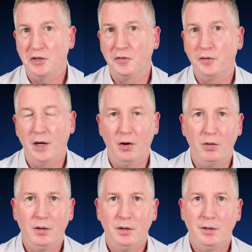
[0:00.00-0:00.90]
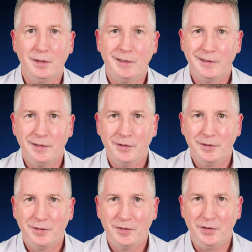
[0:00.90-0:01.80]
So
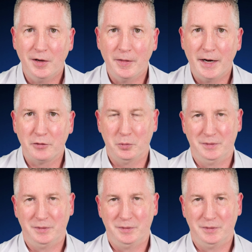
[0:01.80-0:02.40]
see you on the next one.